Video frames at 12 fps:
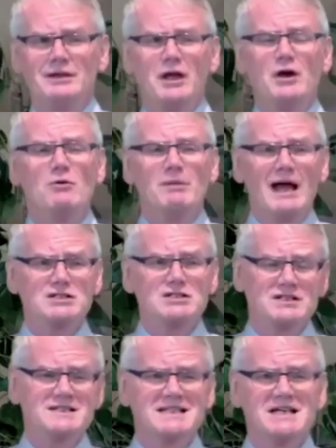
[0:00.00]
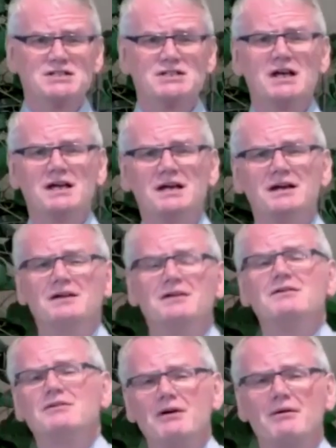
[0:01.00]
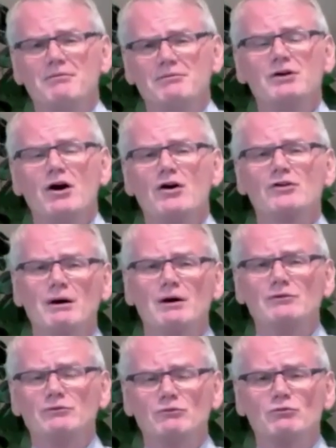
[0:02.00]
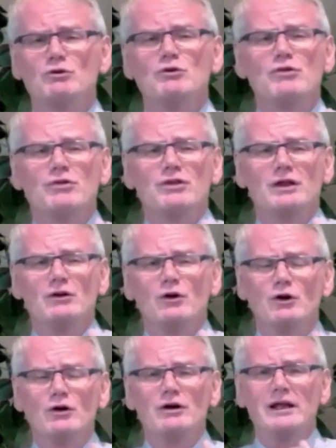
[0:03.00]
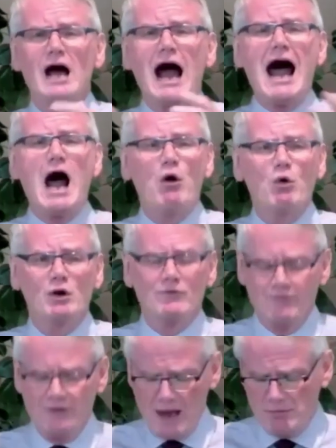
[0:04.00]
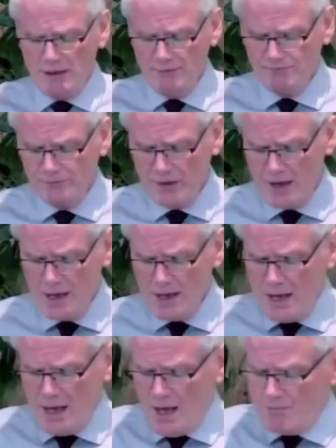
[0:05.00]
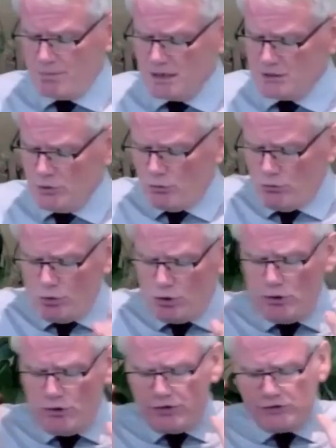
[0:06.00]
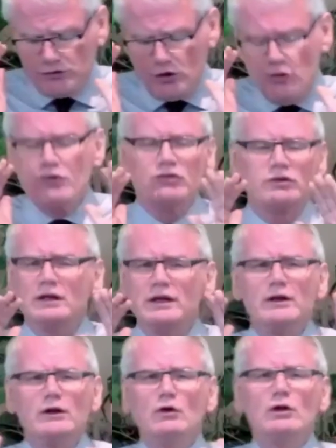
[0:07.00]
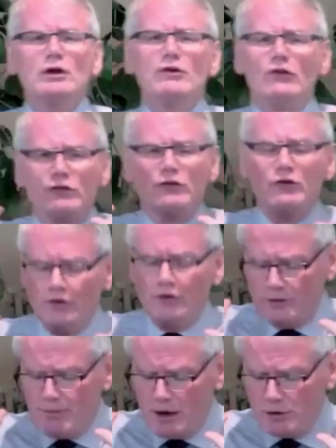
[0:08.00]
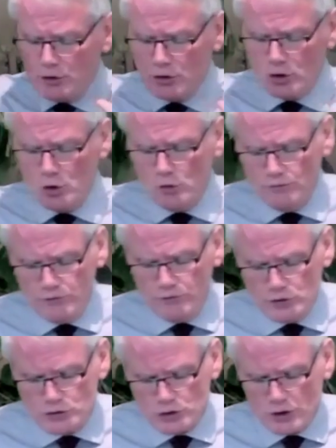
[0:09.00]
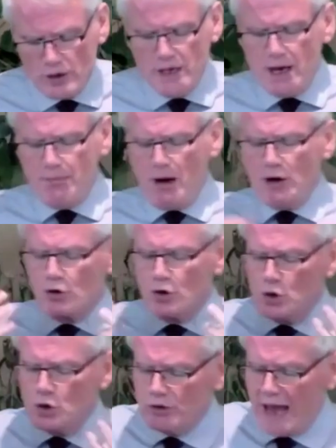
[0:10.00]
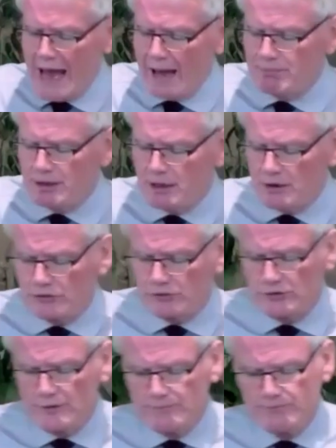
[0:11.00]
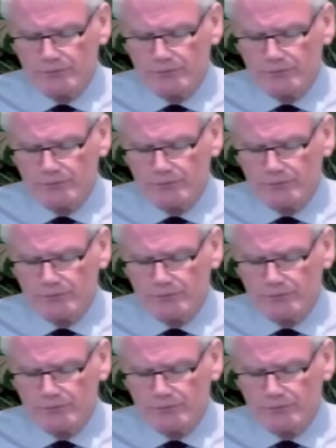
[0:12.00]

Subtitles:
Naomi actually talks about Ruth and her and our family. But Ruth shows little concern about her own future, about her own happiness.